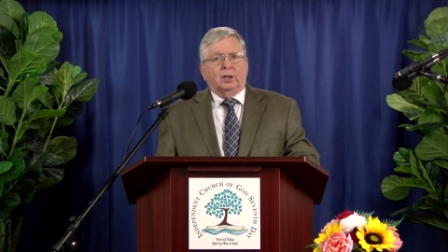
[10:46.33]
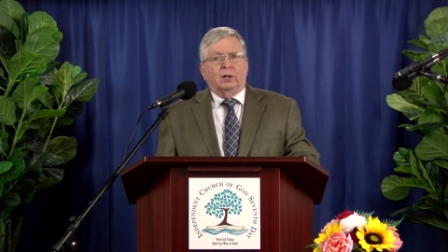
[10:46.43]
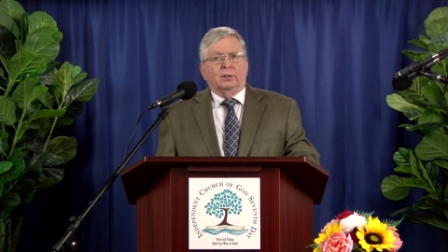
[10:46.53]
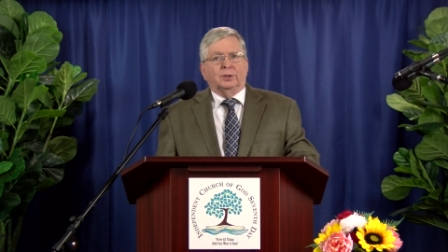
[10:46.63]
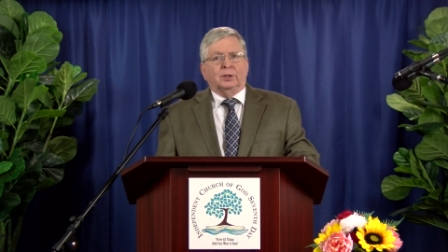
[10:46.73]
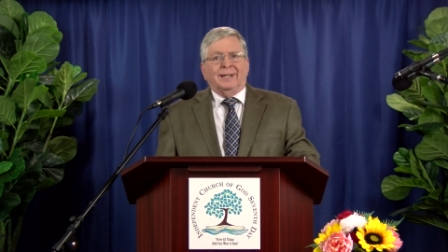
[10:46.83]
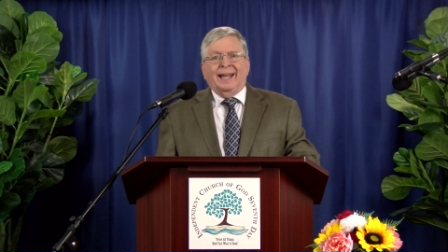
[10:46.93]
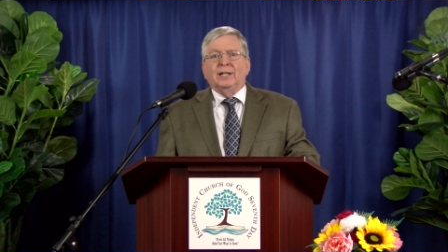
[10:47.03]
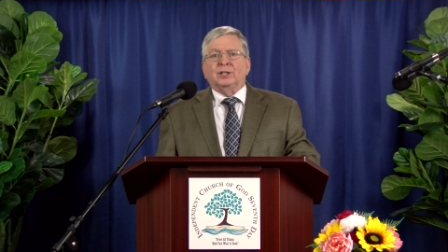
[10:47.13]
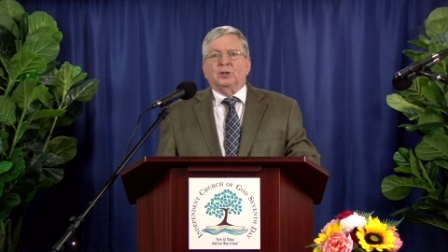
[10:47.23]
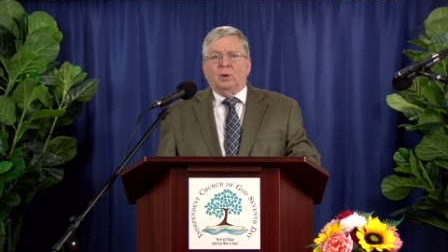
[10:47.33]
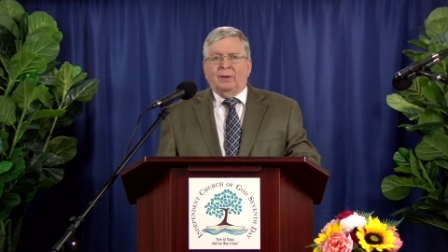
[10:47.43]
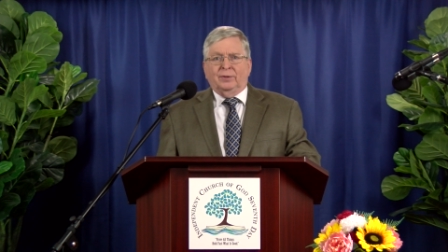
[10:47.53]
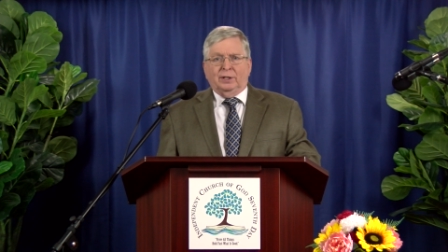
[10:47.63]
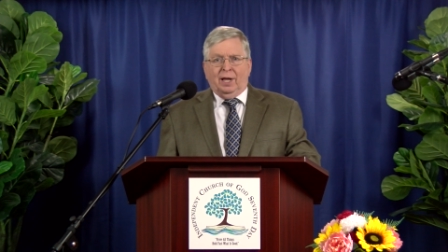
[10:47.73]
cause
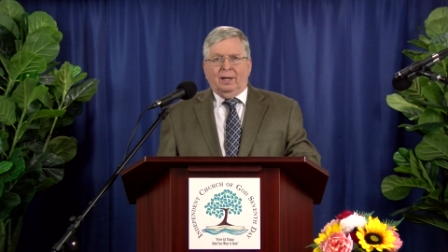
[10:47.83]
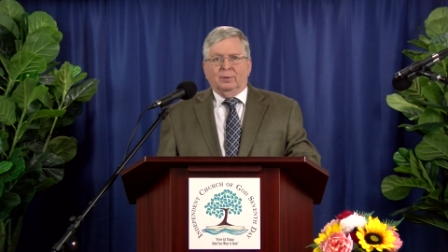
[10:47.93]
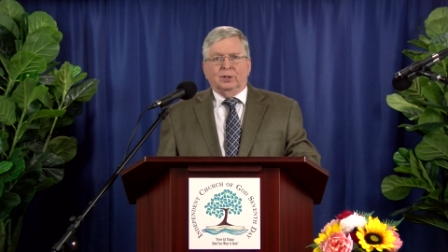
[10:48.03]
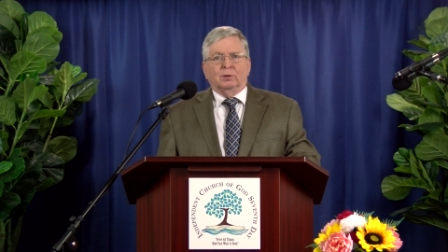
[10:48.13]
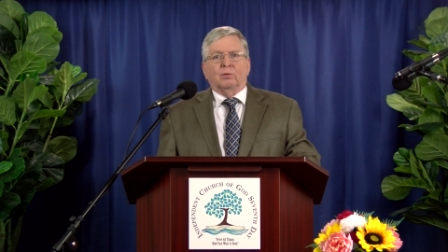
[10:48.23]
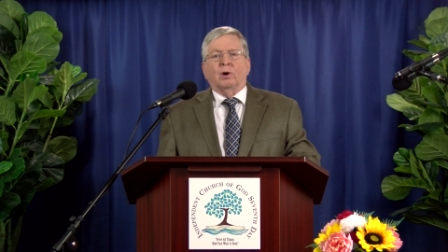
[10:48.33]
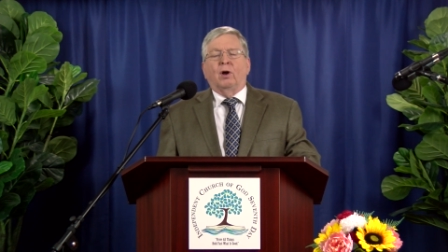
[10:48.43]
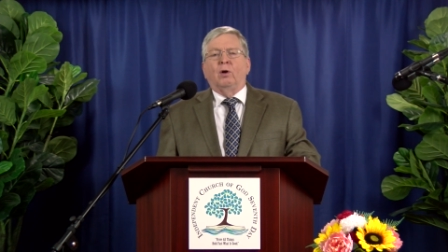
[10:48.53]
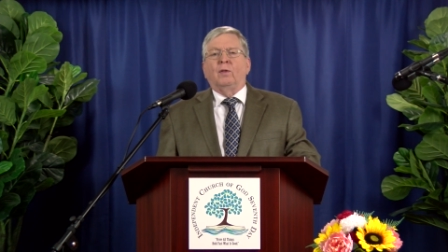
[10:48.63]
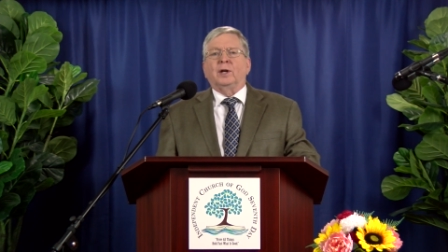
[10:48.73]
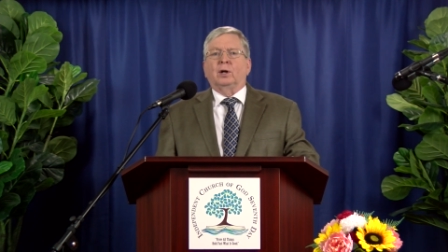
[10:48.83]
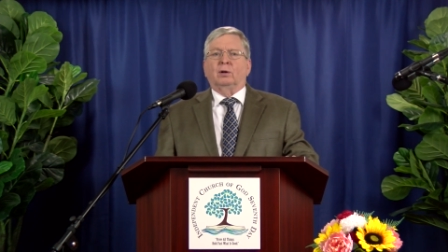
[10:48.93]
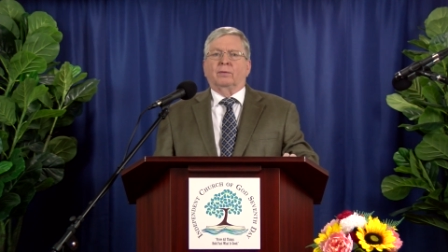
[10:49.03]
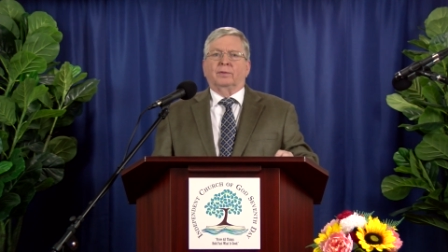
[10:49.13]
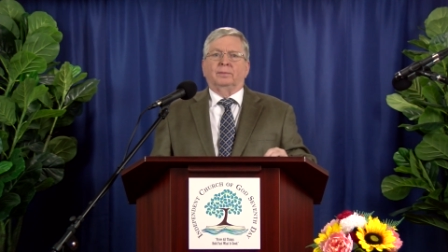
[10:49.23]
catastrophic damage over all the
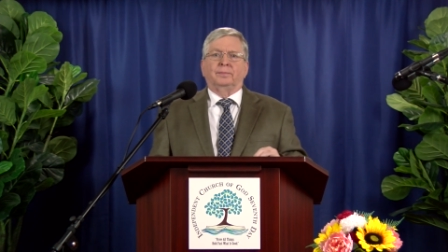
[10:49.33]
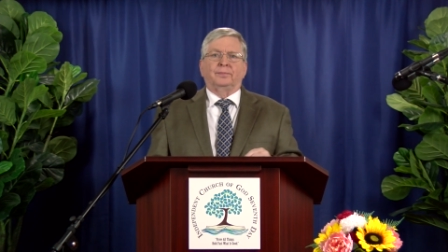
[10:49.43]
Earth.